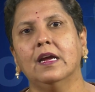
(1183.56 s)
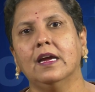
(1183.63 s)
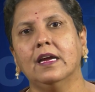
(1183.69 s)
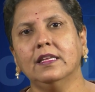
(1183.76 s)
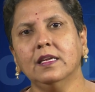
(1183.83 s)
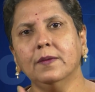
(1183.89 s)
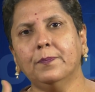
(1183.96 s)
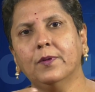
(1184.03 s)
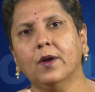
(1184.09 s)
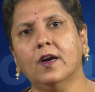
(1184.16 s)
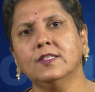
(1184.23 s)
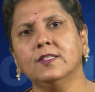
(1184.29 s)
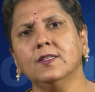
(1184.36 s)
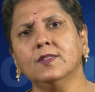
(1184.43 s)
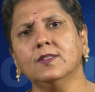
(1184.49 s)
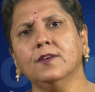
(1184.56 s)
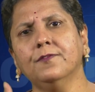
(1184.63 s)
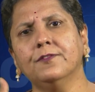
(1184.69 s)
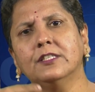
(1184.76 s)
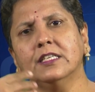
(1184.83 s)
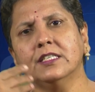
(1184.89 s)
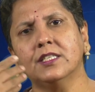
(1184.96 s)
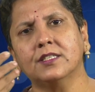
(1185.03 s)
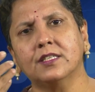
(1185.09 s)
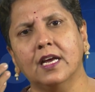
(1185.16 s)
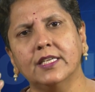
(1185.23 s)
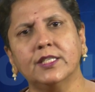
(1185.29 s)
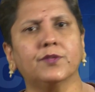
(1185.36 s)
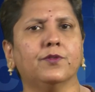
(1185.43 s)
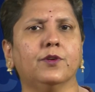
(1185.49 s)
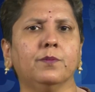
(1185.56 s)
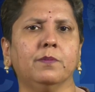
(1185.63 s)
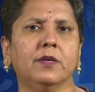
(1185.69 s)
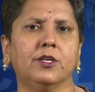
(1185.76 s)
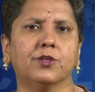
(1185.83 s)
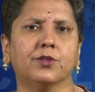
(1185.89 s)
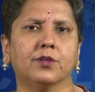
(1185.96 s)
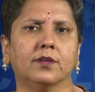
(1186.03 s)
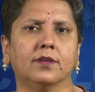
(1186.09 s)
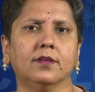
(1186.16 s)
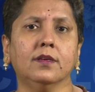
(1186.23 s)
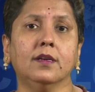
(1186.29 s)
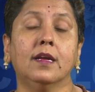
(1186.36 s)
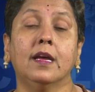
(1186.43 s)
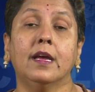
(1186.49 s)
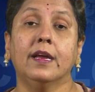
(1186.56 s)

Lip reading: In the process of such transformation,